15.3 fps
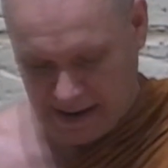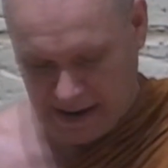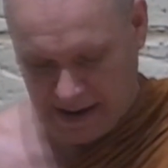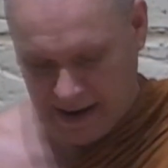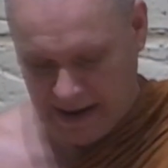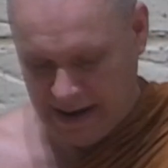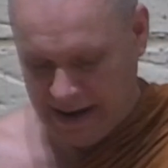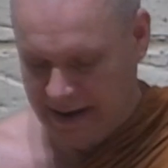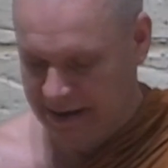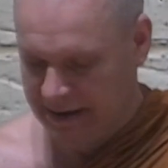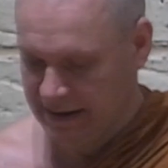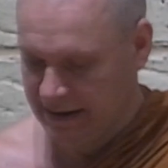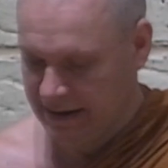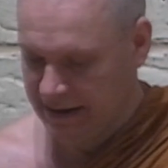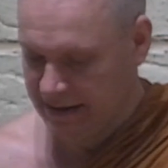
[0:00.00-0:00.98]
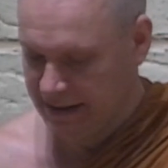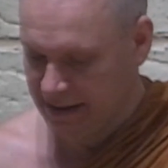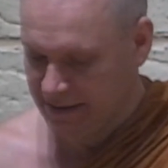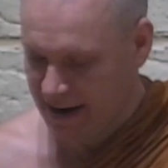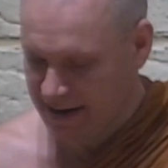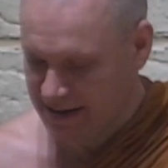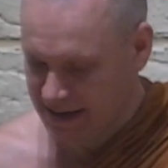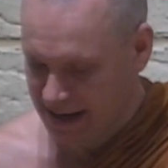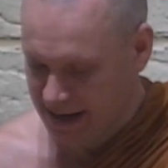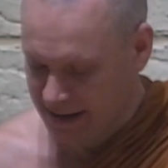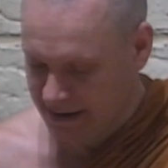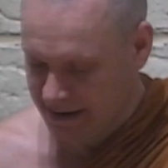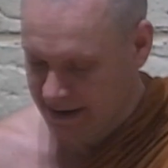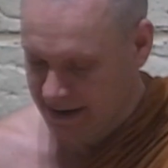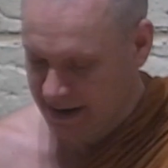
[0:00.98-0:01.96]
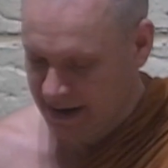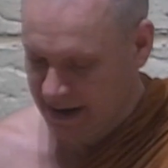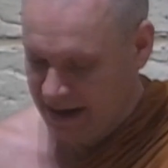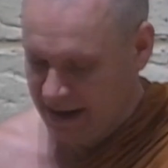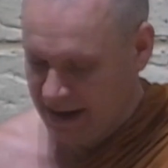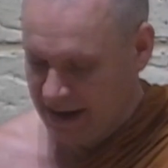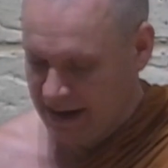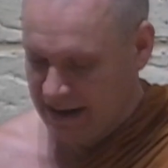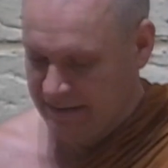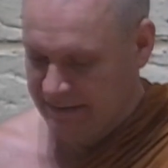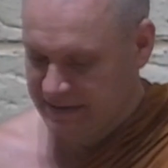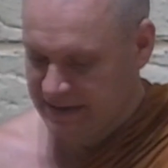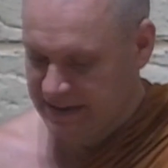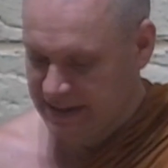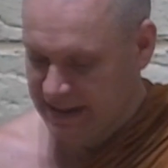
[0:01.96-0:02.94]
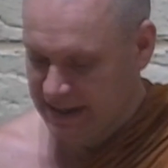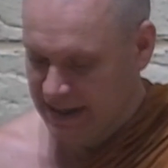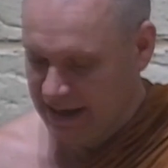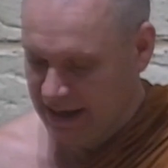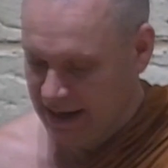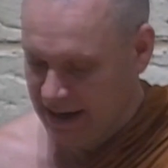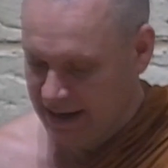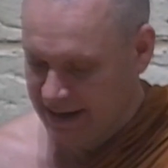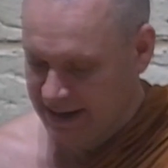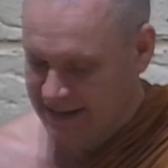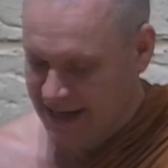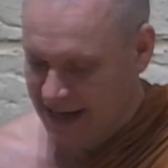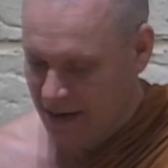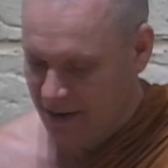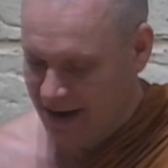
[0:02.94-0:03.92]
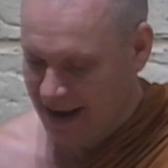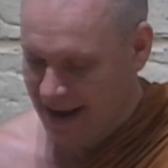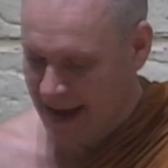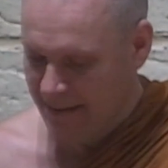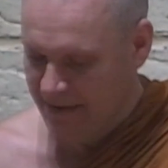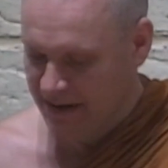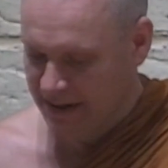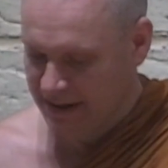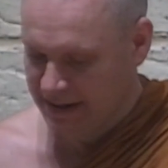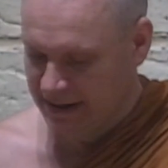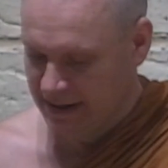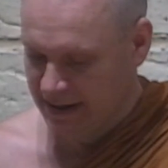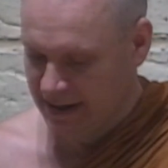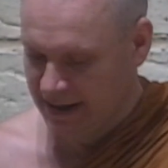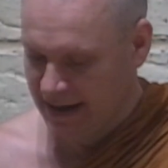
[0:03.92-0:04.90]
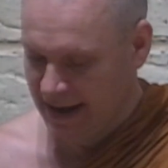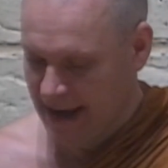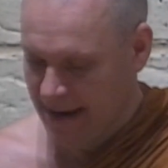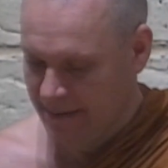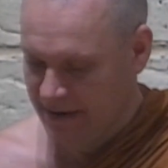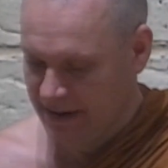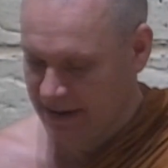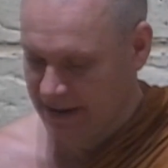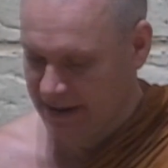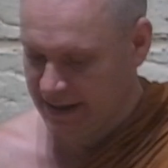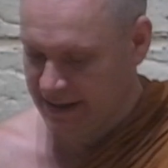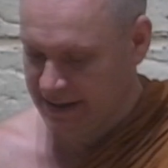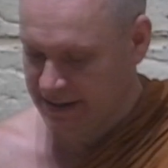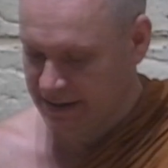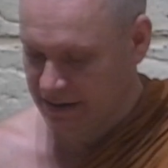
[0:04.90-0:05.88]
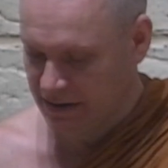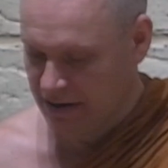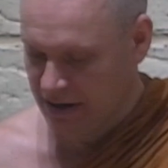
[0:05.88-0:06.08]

Dear Ajahn, if sila is our habit, and habit is